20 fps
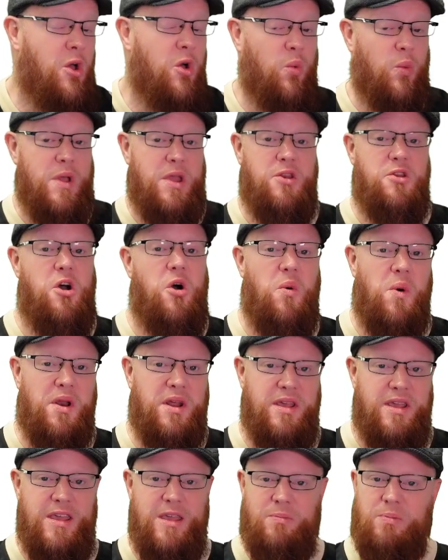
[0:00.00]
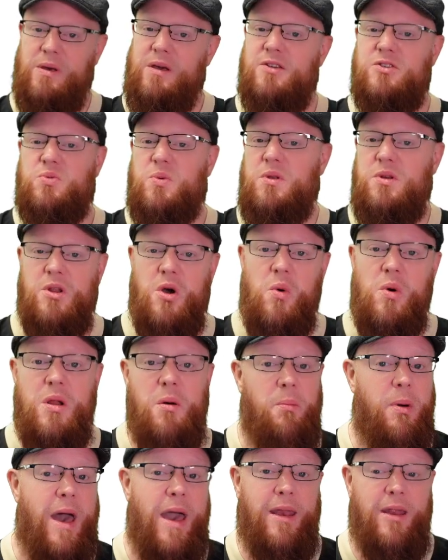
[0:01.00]
We know what a heap is. We know what a
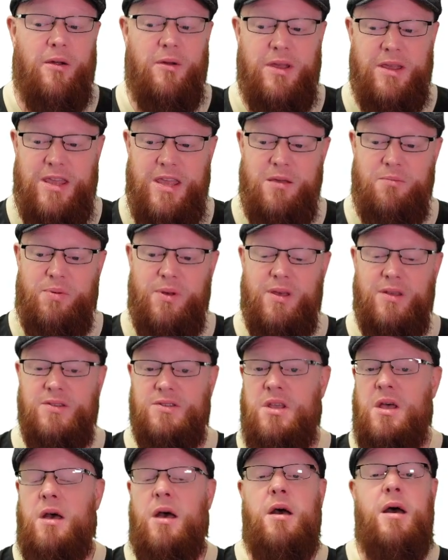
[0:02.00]
binary heap is.